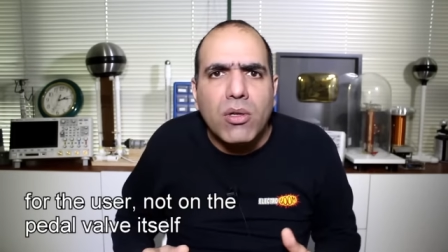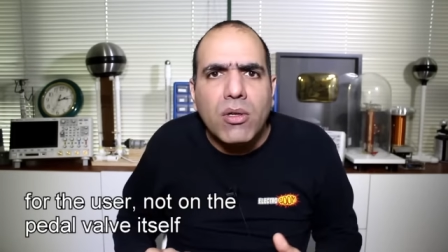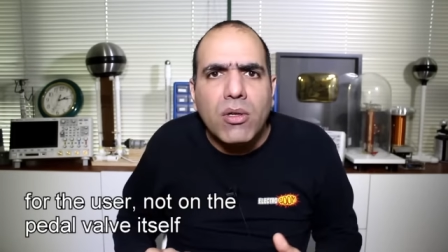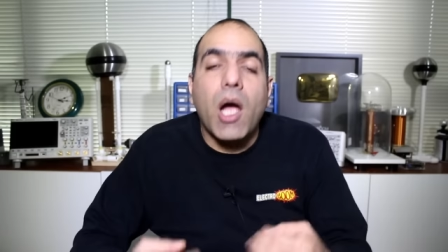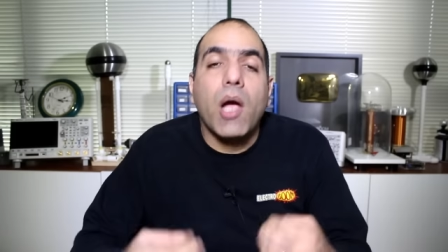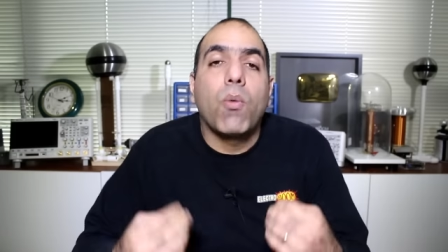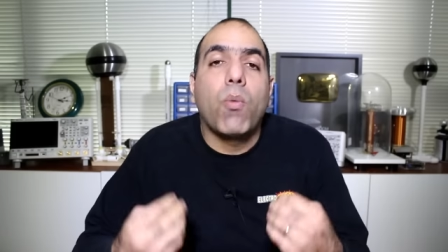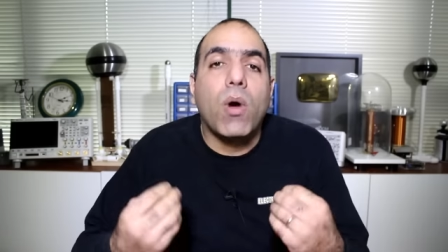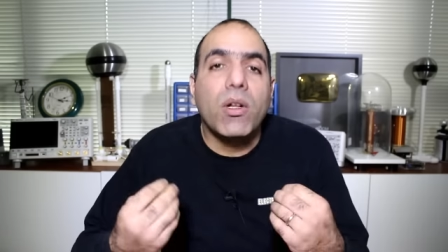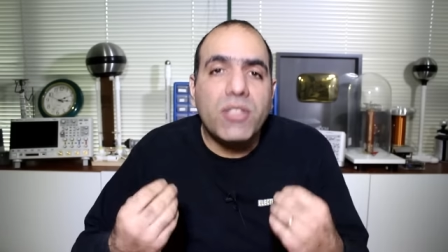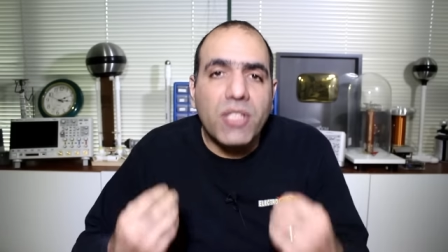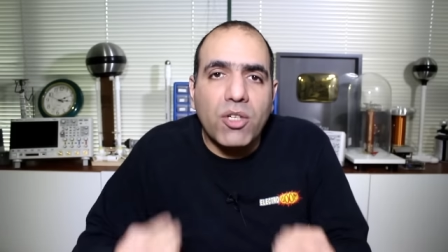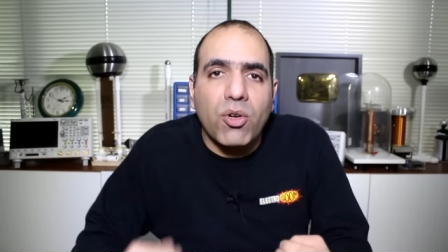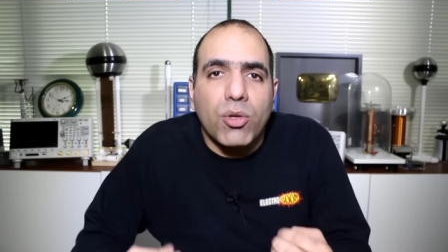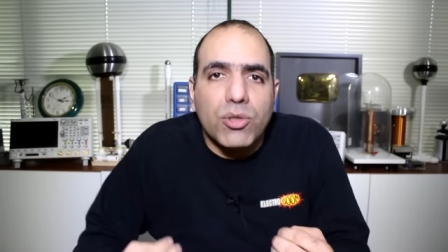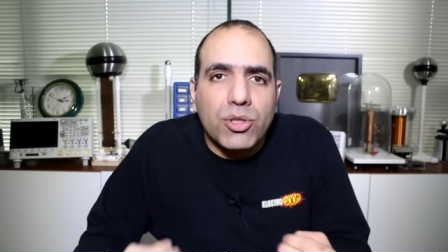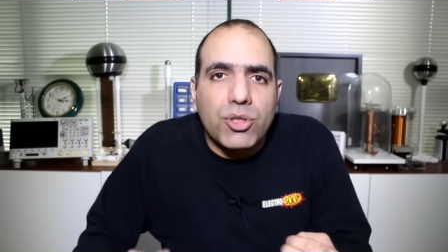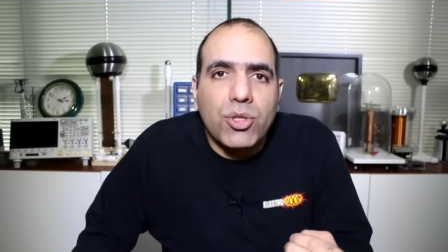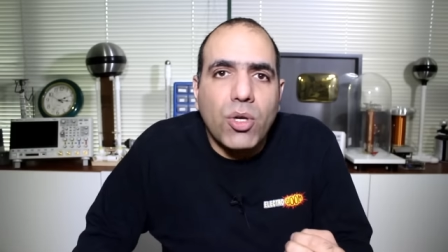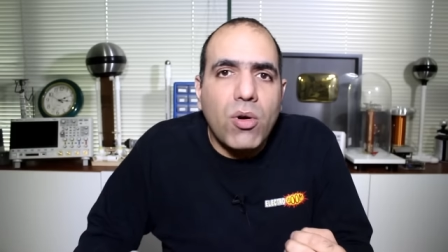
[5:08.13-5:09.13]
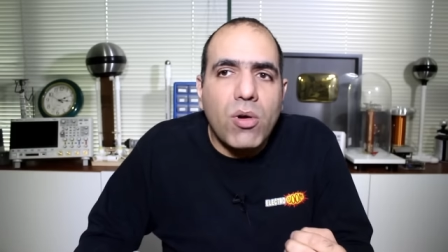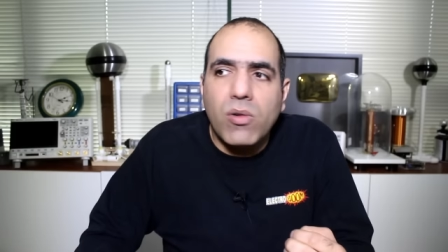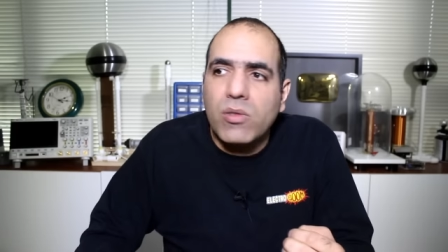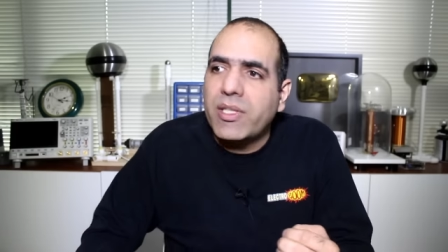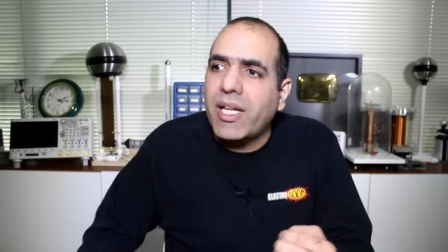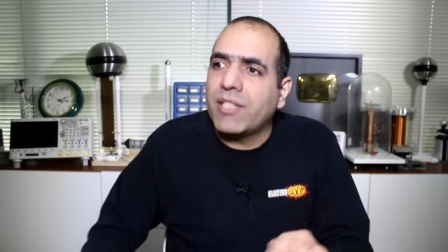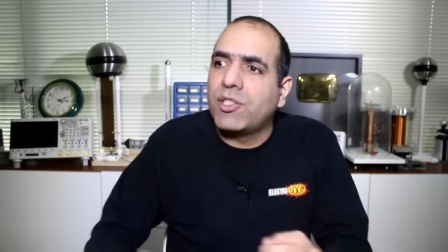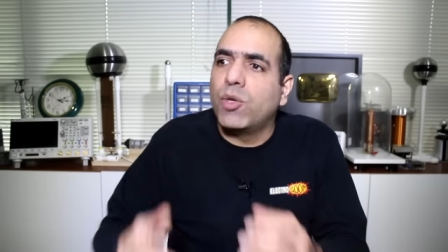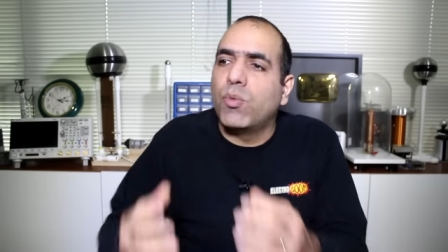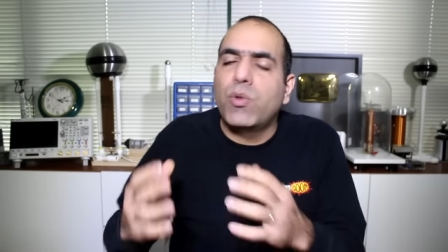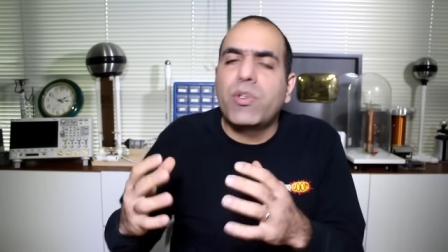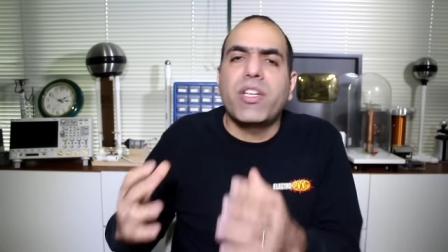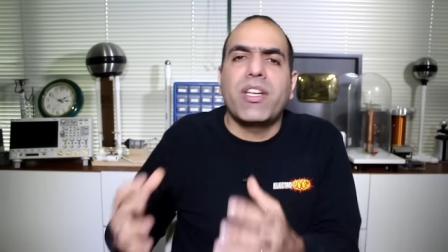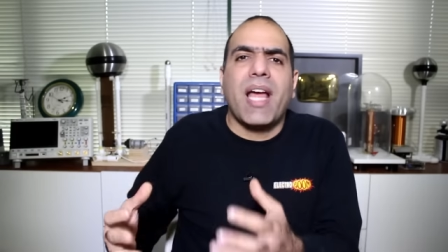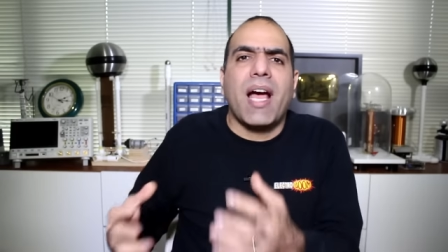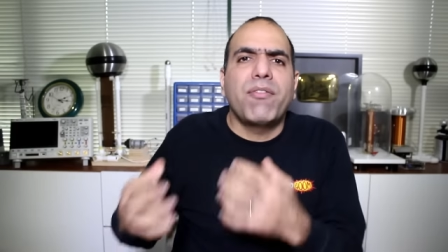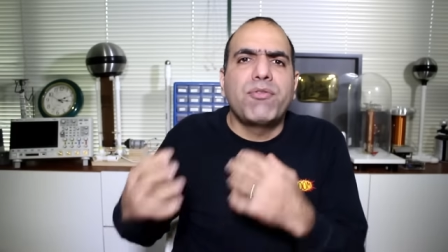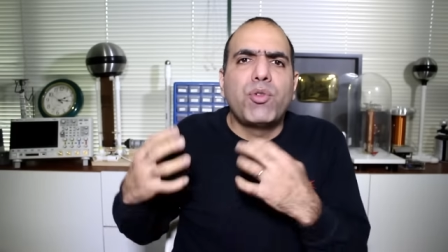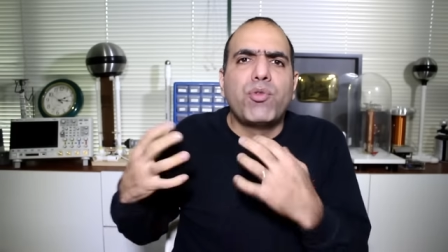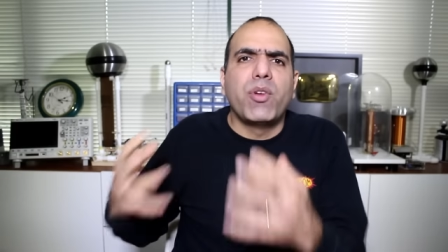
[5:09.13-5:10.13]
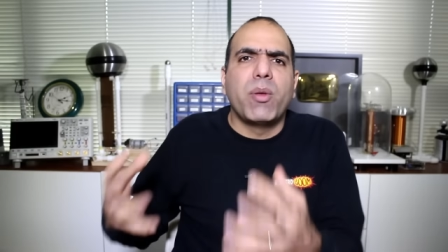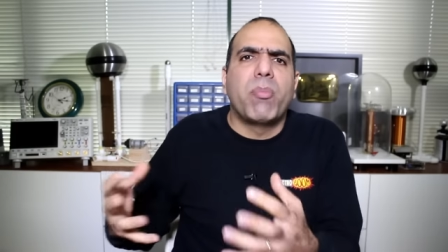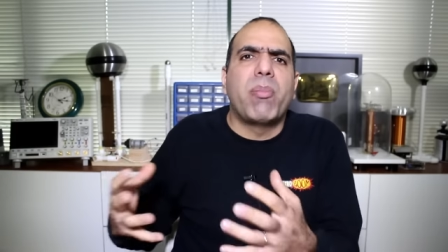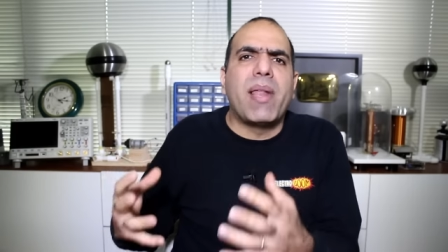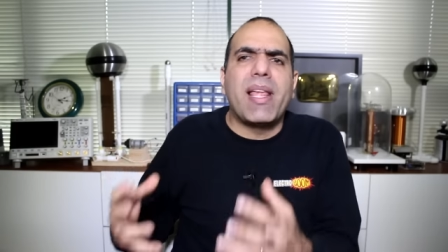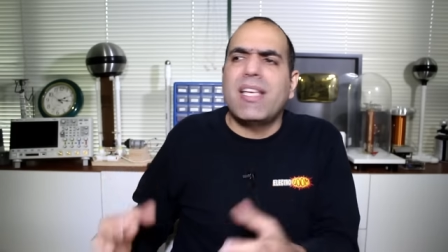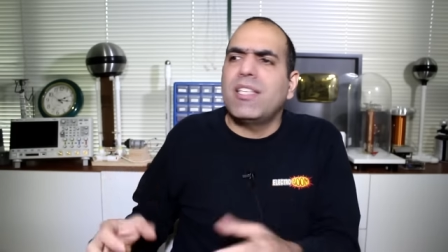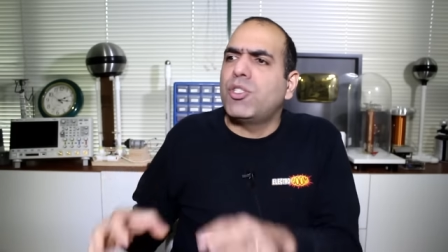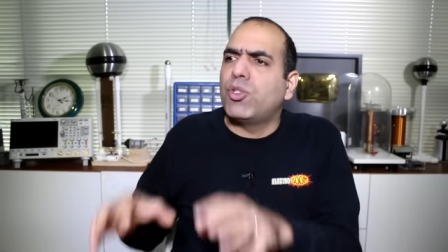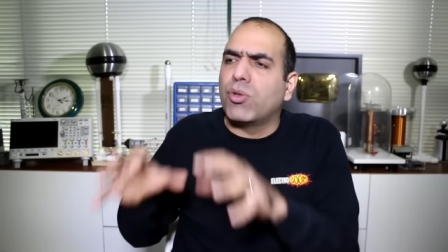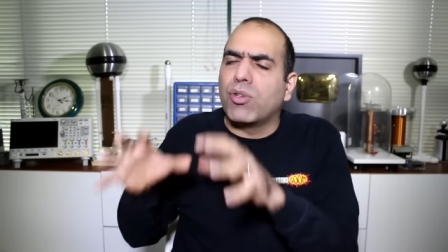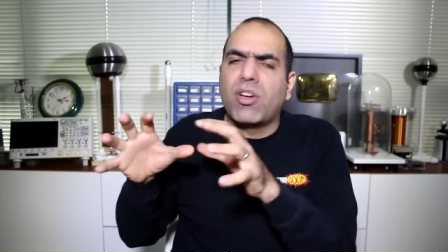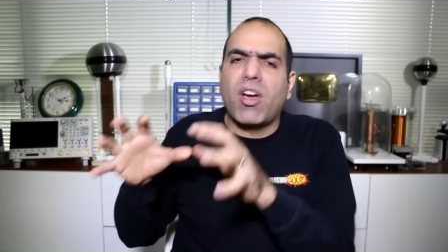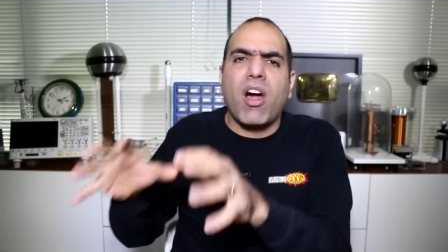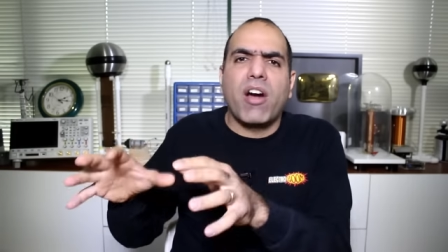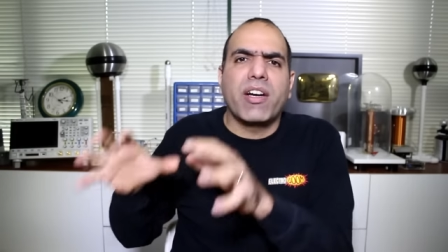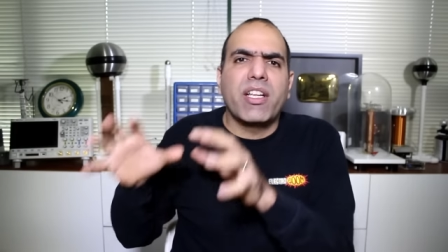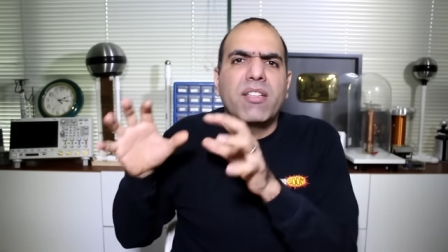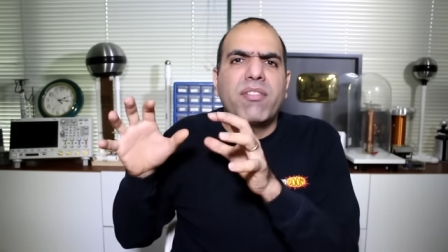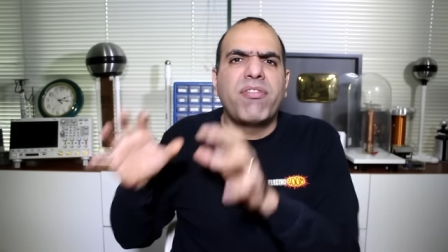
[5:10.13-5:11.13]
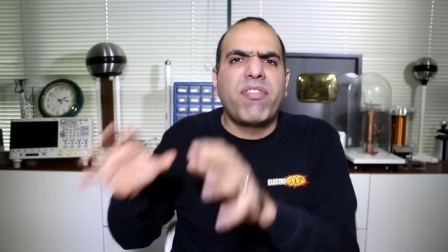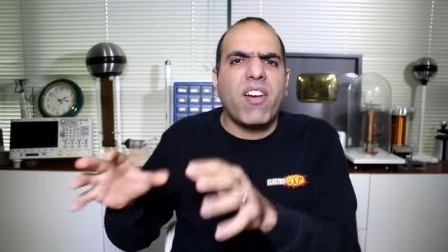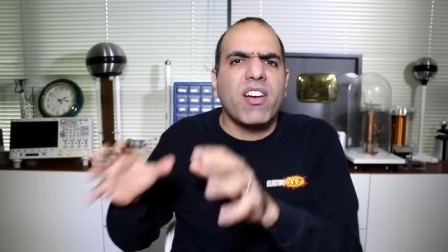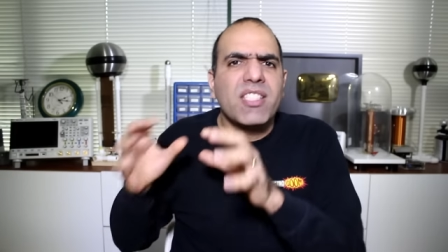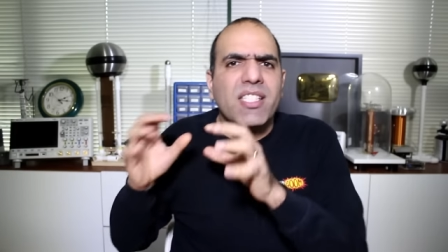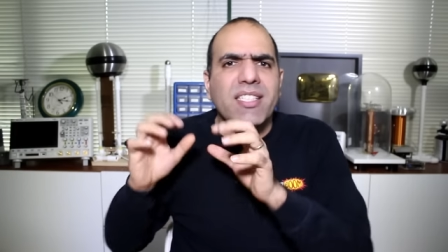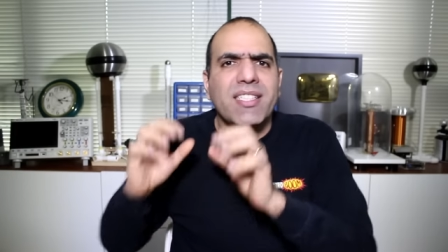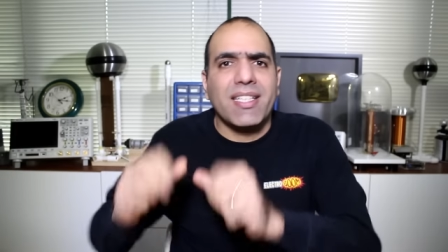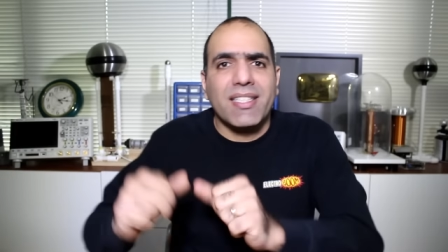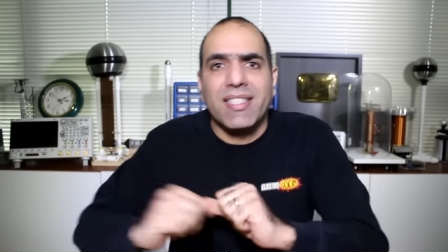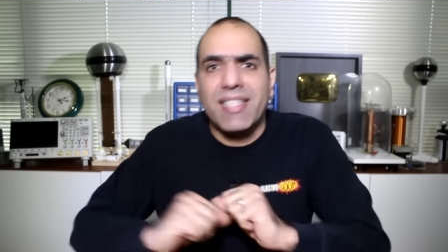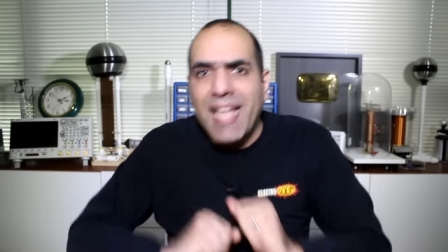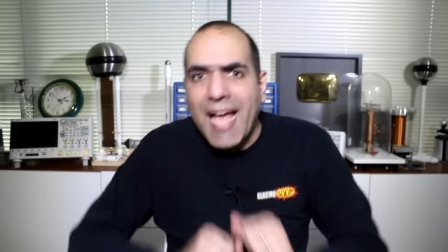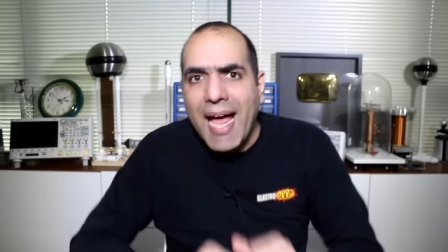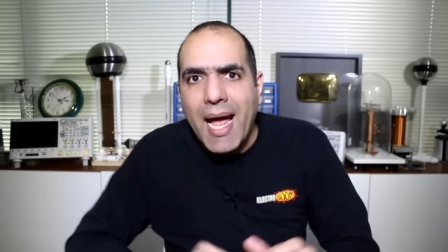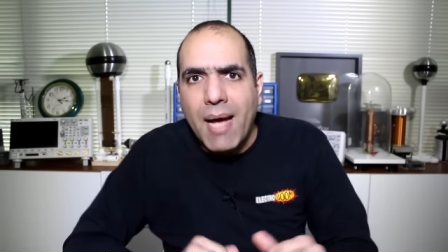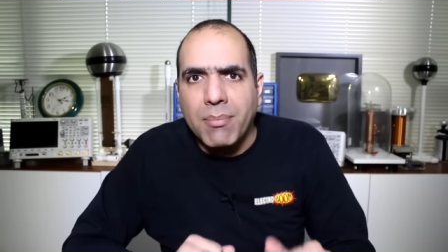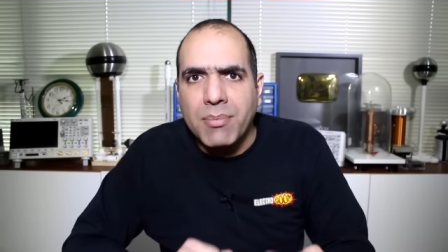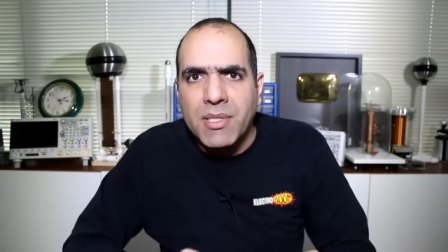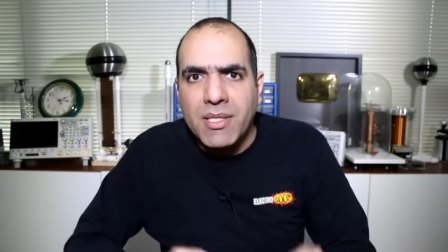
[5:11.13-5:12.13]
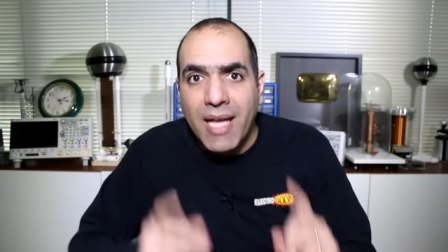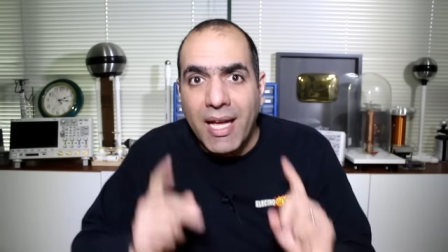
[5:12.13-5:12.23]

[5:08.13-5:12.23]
I want a control that you wouldn't have to replace your current faucet and taps,